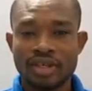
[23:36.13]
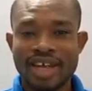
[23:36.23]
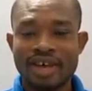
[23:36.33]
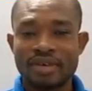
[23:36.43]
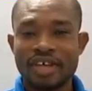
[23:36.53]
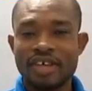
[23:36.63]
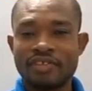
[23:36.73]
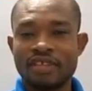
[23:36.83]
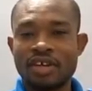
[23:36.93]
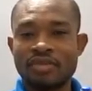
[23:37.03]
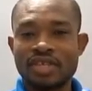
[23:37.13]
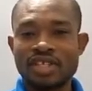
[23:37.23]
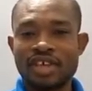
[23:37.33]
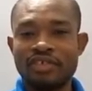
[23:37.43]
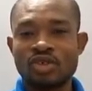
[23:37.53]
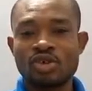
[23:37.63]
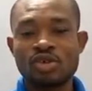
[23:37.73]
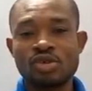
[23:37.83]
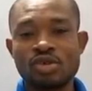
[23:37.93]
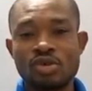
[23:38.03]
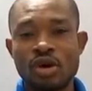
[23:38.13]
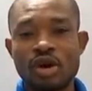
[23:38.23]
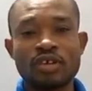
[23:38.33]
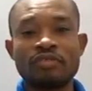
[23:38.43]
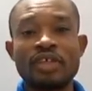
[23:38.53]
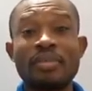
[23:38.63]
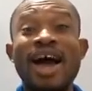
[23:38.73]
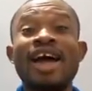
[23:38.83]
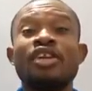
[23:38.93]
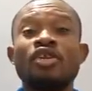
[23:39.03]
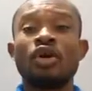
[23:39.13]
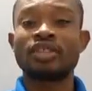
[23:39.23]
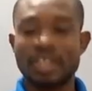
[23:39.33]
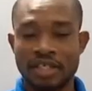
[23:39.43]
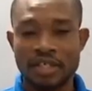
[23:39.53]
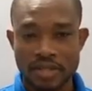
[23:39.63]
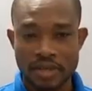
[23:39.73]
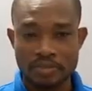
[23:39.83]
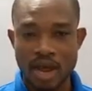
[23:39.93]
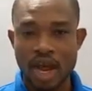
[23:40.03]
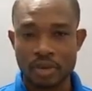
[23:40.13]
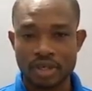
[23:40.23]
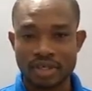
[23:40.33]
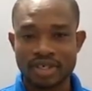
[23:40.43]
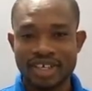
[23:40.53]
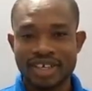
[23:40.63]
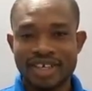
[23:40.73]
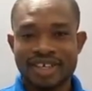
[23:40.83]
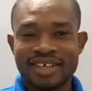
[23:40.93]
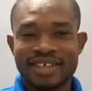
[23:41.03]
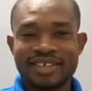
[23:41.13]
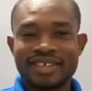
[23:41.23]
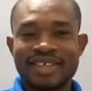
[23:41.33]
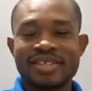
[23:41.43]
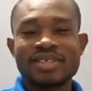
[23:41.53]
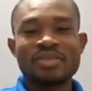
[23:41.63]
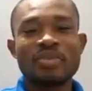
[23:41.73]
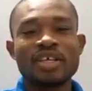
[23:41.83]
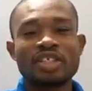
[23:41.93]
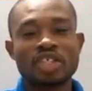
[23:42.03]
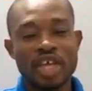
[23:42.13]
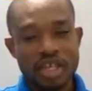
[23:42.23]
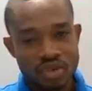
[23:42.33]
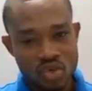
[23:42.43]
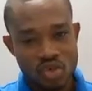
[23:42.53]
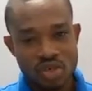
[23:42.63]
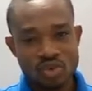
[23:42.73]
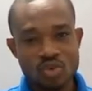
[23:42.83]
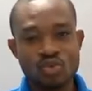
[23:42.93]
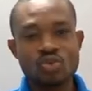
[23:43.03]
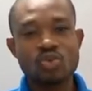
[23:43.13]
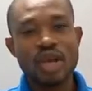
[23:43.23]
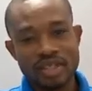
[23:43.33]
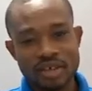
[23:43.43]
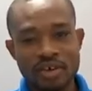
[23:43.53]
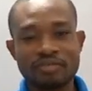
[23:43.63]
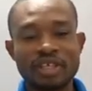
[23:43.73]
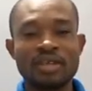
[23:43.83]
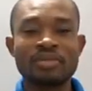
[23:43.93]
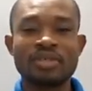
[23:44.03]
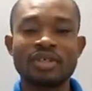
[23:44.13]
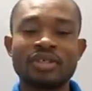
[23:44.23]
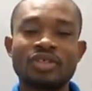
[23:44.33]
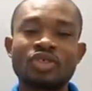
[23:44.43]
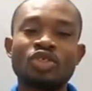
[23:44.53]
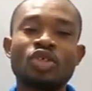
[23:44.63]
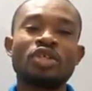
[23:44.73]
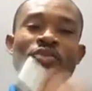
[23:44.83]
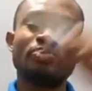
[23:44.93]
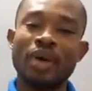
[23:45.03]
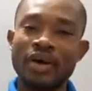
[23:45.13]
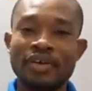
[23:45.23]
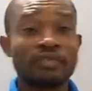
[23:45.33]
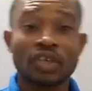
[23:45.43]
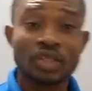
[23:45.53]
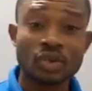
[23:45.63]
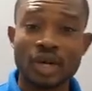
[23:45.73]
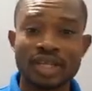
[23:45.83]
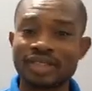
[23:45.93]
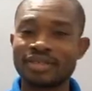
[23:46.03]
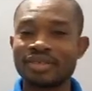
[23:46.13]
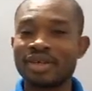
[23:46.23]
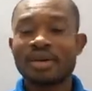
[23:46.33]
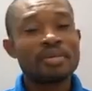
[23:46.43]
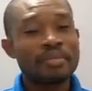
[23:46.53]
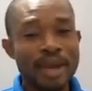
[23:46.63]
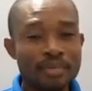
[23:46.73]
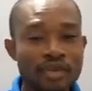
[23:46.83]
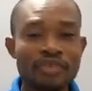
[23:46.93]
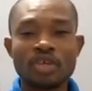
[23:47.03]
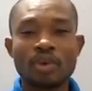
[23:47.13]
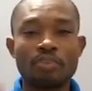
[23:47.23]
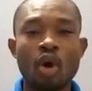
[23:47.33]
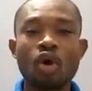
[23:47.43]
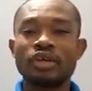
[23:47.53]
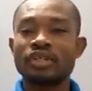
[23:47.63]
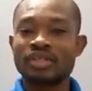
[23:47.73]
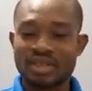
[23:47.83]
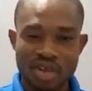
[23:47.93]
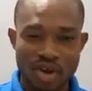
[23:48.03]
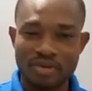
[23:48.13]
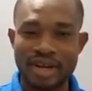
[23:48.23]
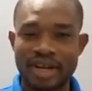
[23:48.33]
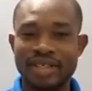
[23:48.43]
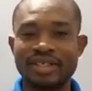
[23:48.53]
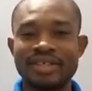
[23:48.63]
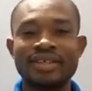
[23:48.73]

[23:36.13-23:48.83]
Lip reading: Now, if the numbers given to you, all of them are not in the same power, then simply change one of the number to the power of the other one by moving your points correctly.